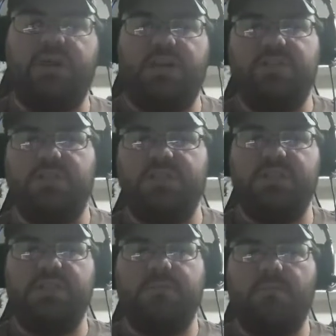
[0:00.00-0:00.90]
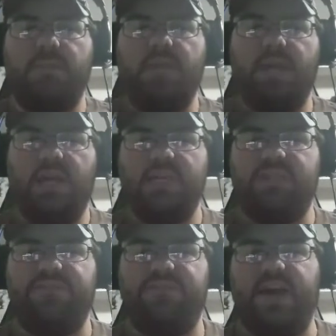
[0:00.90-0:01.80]
Angels is
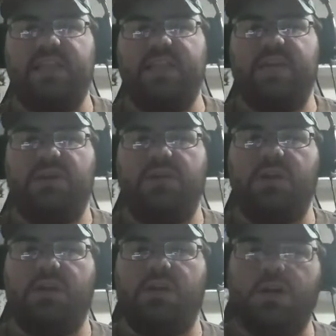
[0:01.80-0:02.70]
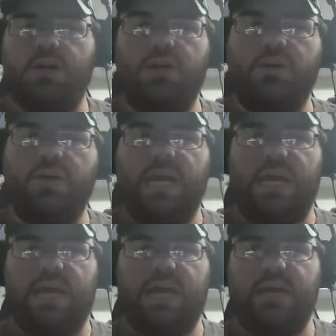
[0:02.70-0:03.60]
the fact that you can go
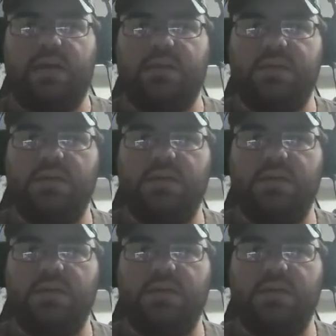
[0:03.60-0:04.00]
and,